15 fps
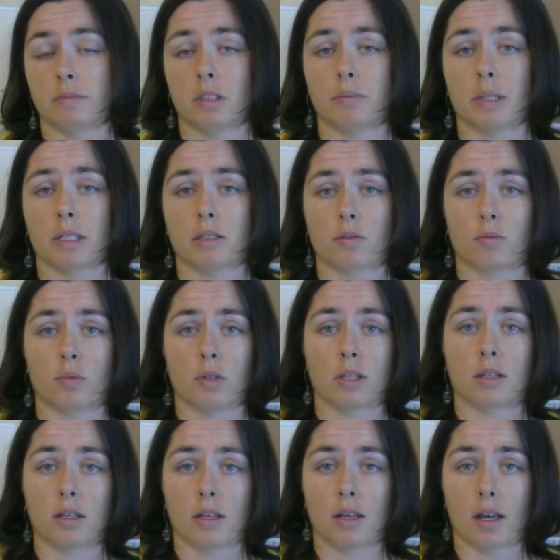Depends on what
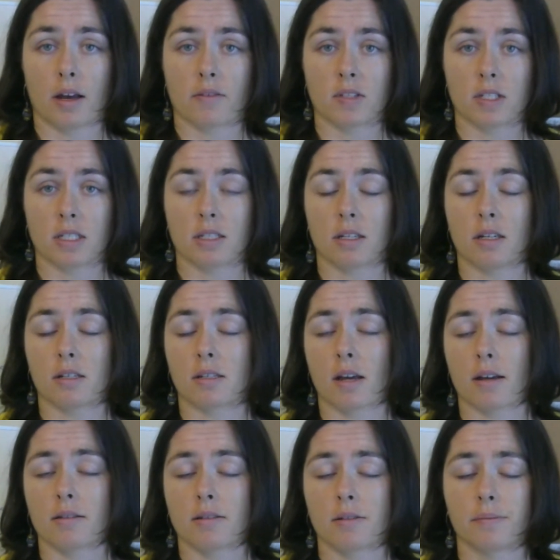the FTC
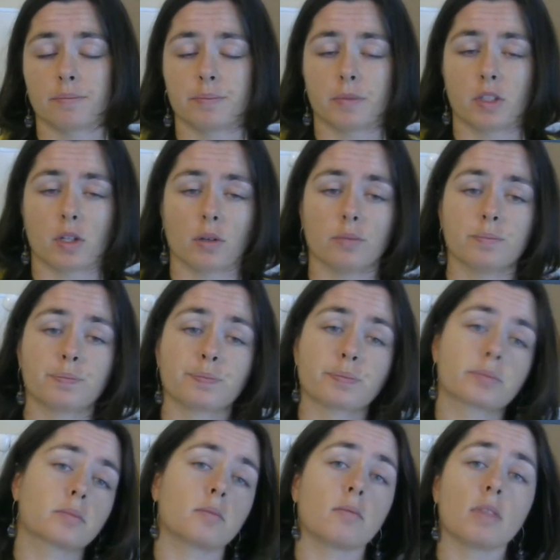decides. So
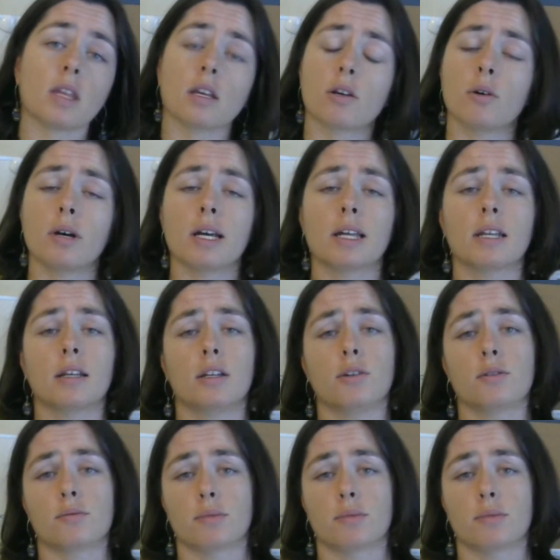go ahead and you can